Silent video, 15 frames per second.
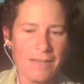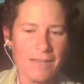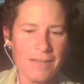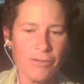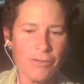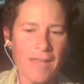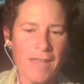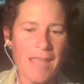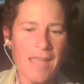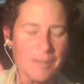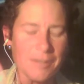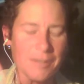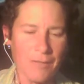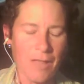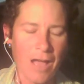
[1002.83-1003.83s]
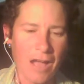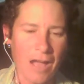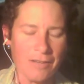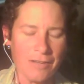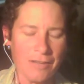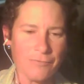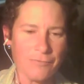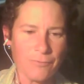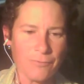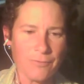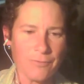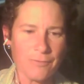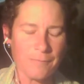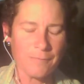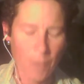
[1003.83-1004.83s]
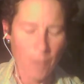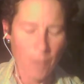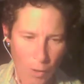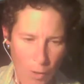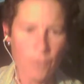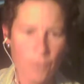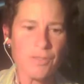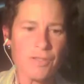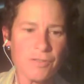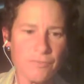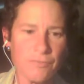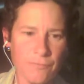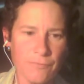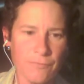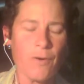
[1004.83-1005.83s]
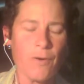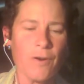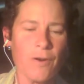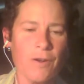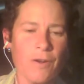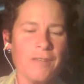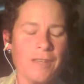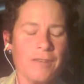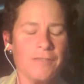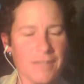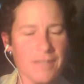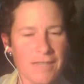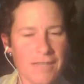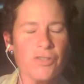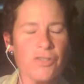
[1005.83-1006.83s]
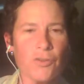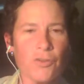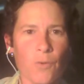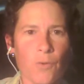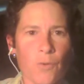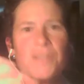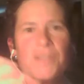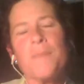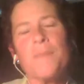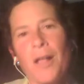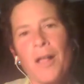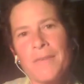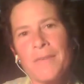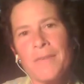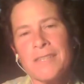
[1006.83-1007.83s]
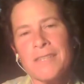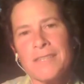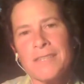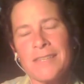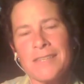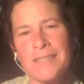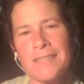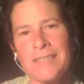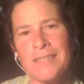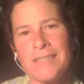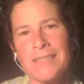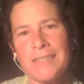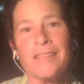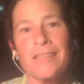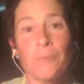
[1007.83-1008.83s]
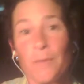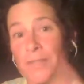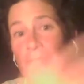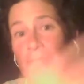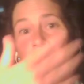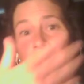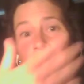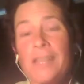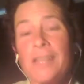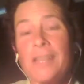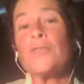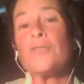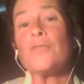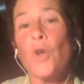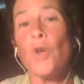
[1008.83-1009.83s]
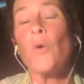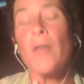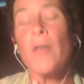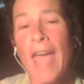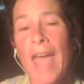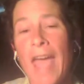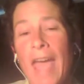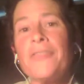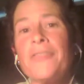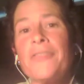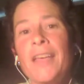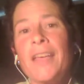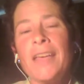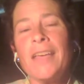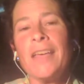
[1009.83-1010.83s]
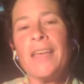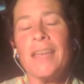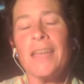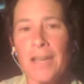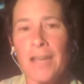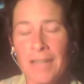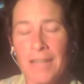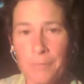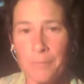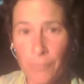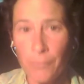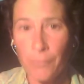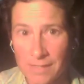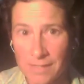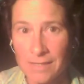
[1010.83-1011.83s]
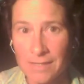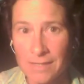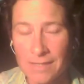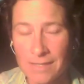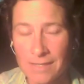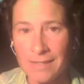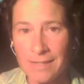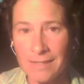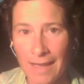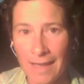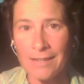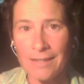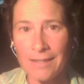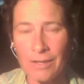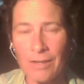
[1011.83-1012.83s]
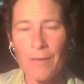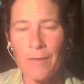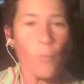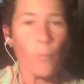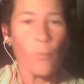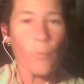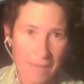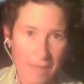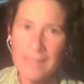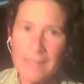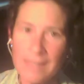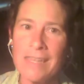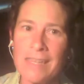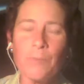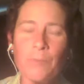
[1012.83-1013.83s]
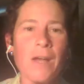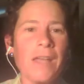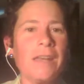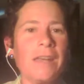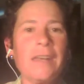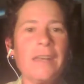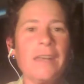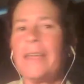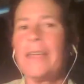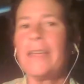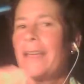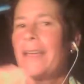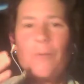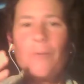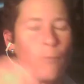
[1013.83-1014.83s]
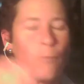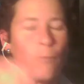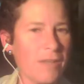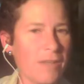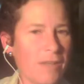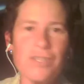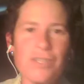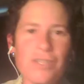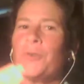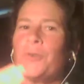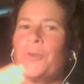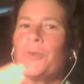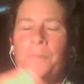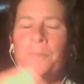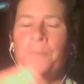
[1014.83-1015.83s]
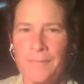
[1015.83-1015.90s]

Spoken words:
created a blog post for, it's geared towards small businesses like the ones around here who don't have an online presence yet, why they need one, what to do.